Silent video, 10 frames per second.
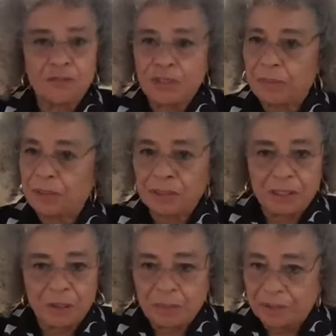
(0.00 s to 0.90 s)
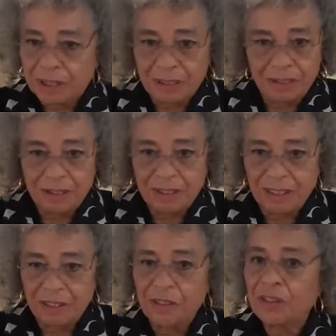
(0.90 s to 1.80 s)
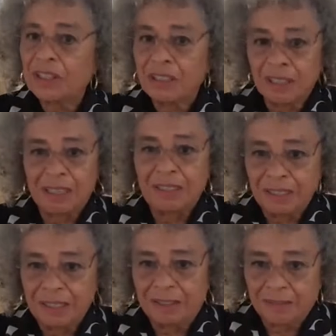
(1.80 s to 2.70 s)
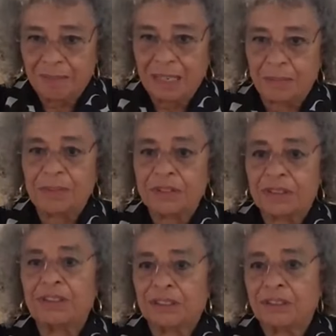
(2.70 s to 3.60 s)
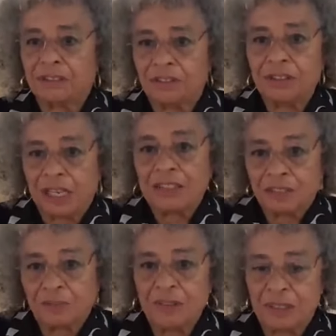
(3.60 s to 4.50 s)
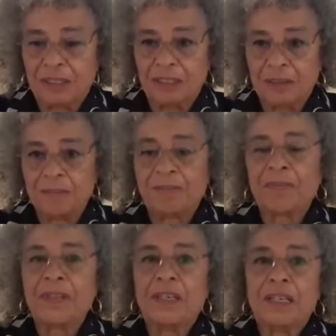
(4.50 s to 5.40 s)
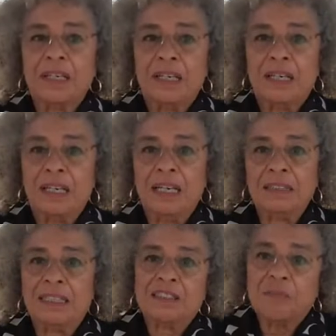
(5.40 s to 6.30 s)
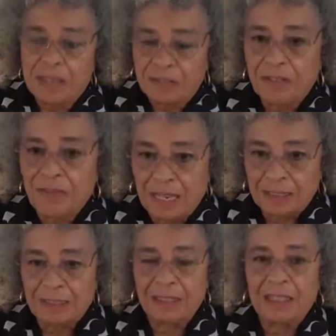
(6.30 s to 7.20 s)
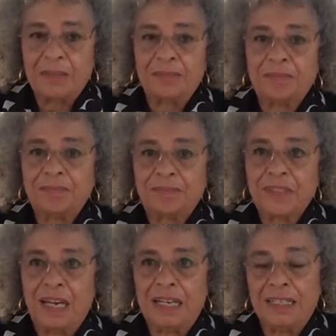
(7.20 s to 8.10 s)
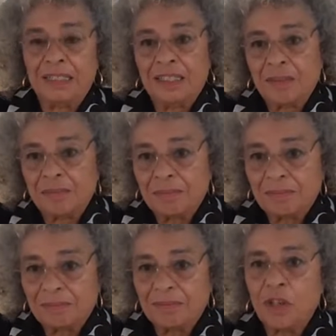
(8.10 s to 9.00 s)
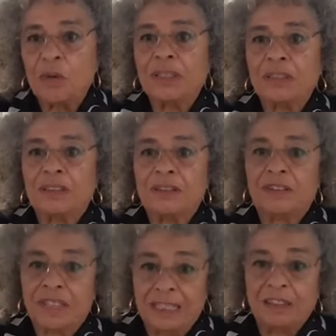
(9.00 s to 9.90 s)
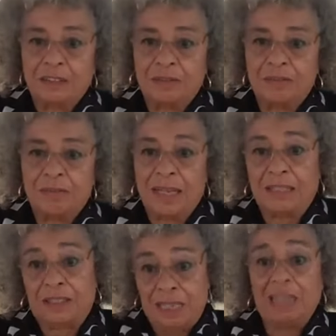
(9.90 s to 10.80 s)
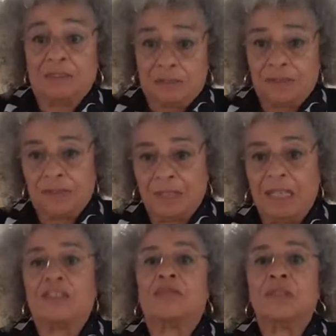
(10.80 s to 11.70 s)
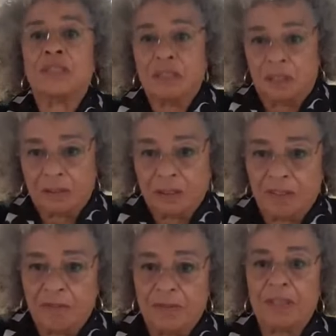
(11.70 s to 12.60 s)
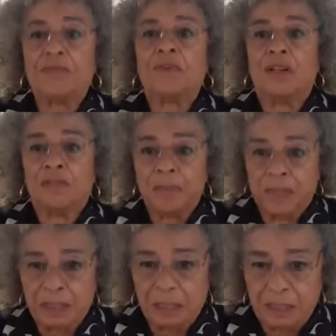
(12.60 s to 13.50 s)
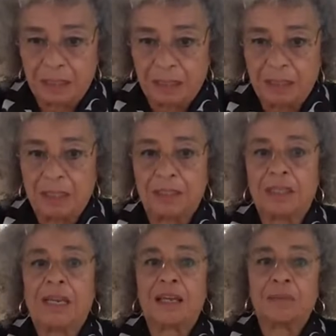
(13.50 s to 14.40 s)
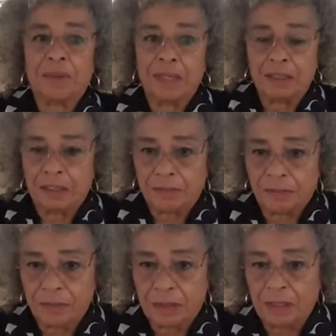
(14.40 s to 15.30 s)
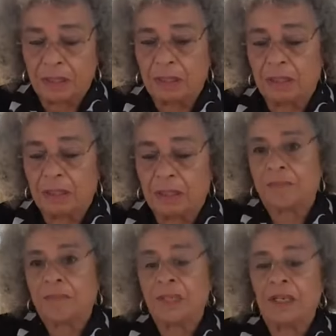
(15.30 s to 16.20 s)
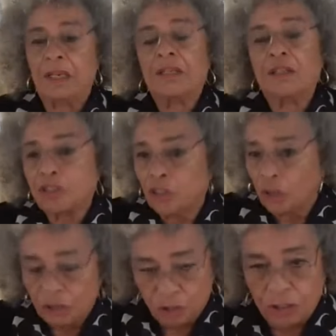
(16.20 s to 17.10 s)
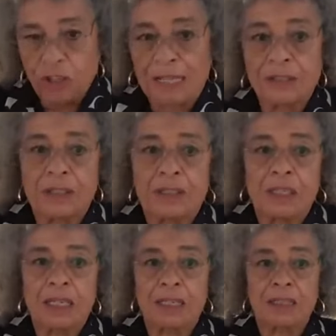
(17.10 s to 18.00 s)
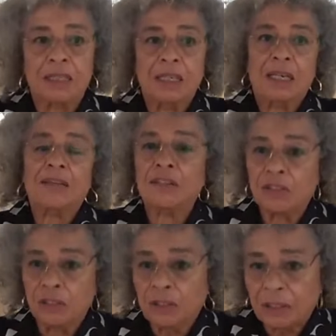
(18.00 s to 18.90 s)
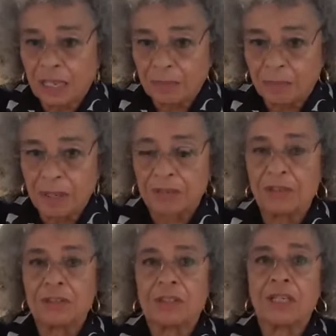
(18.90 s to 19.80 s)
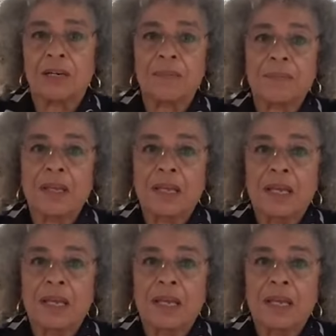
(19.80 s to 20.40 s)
to free political prisoners early on in my political trajectory. And as a matter of fact, I ended up going to jail myself as a result of involvement in the campaign to free the soul George Jackson and the Soledad brothers. So